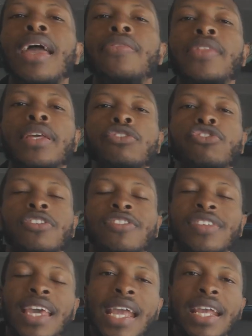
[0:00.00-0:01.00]
and then
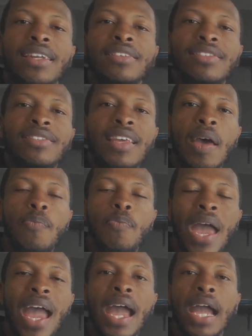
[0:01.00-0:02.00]
just taken a
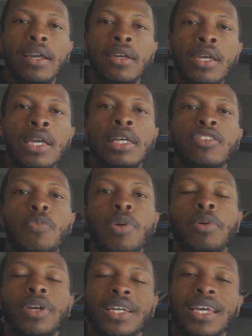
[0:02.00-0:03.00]
step back to
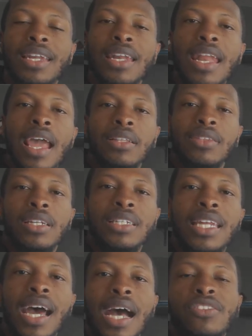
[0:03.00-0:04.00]
be able to connect the
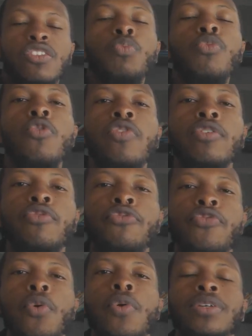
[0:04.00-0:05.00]
dots moving
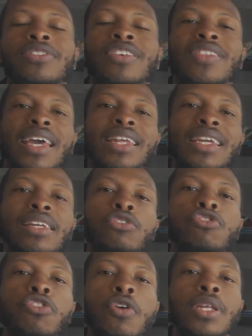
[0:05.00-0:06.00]
forward to that
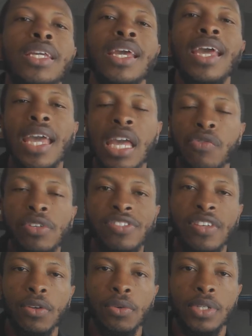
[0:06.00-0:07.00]
end journey every
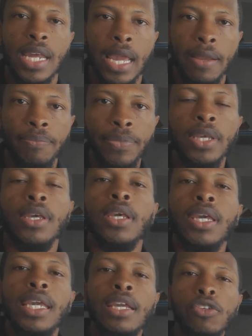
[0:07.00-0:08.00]
single day.
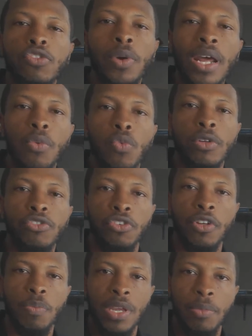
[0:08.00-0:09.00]
Here's what I want
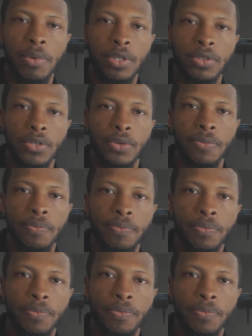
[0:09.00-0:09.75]
you to be able to do